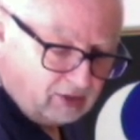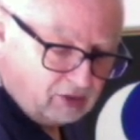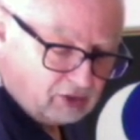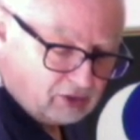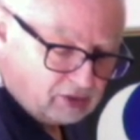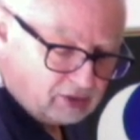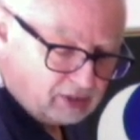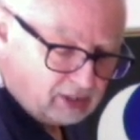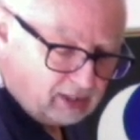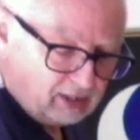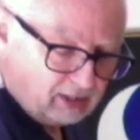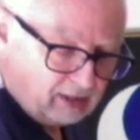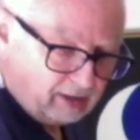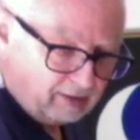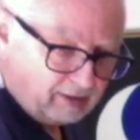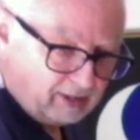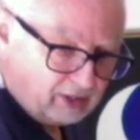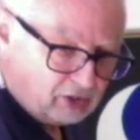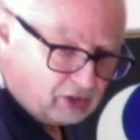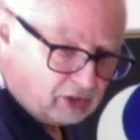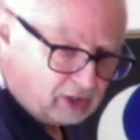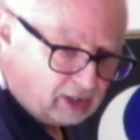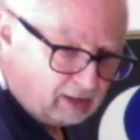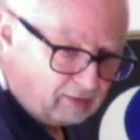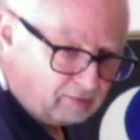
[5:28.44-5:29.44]
just encourage
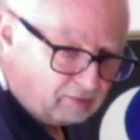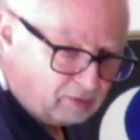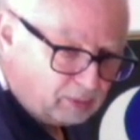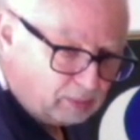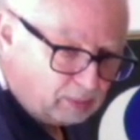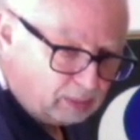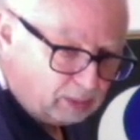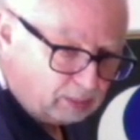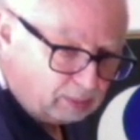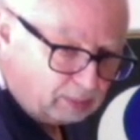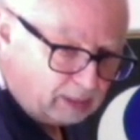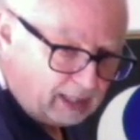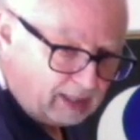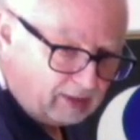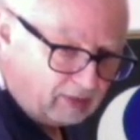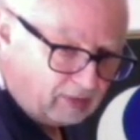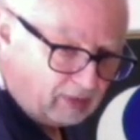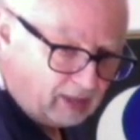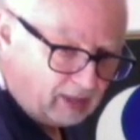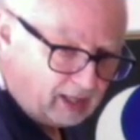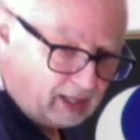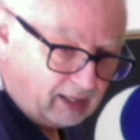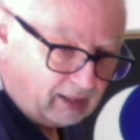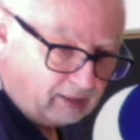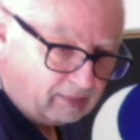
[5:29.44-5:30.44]
a comfortable breath
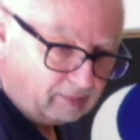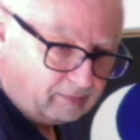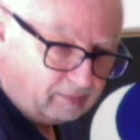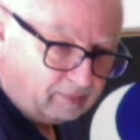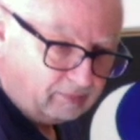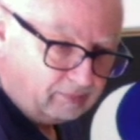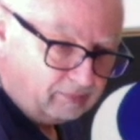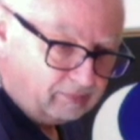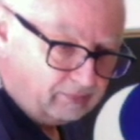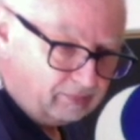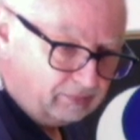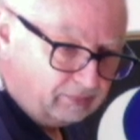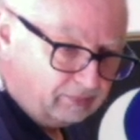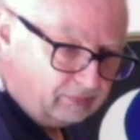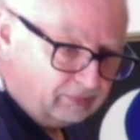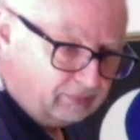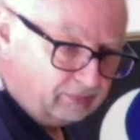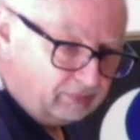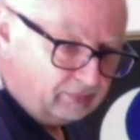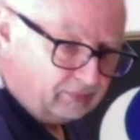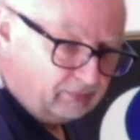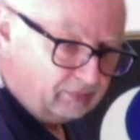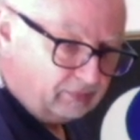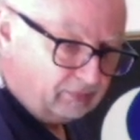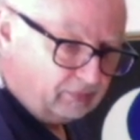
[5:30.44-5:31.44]
in.
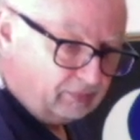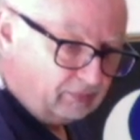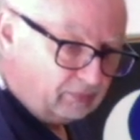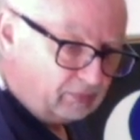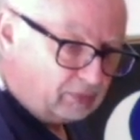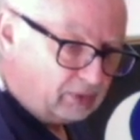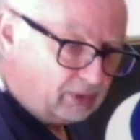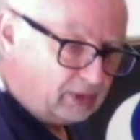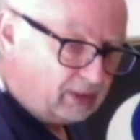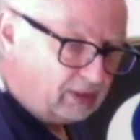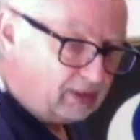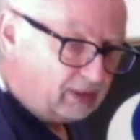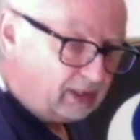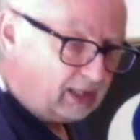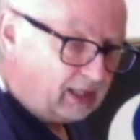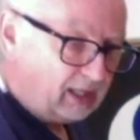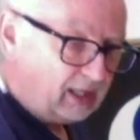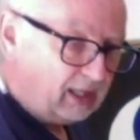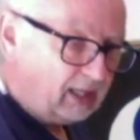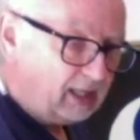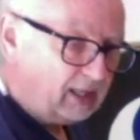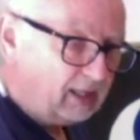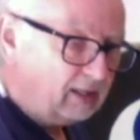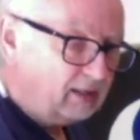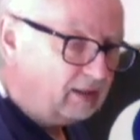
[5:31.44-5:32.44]
Breathing
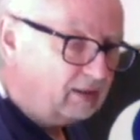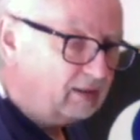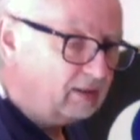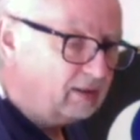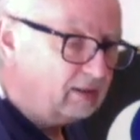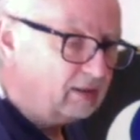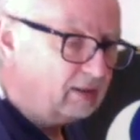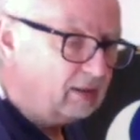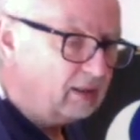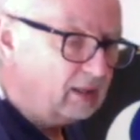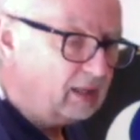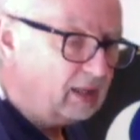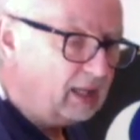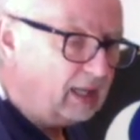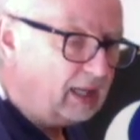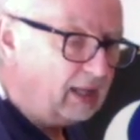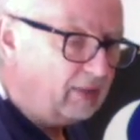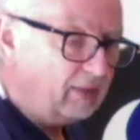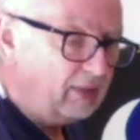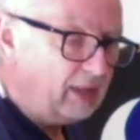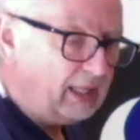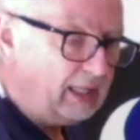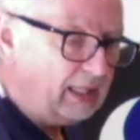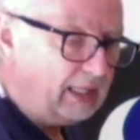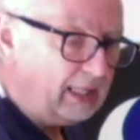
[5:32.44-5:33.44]
in and
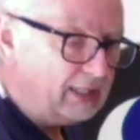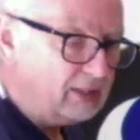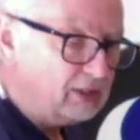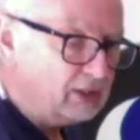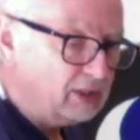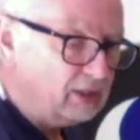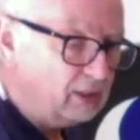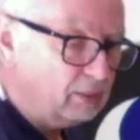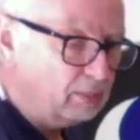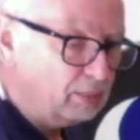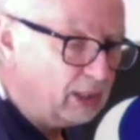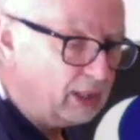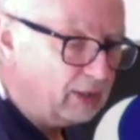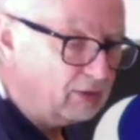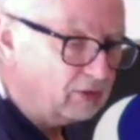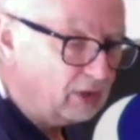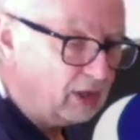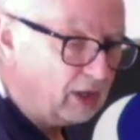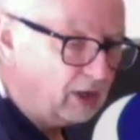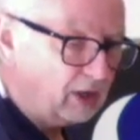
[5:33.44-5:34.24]
then letting the breath go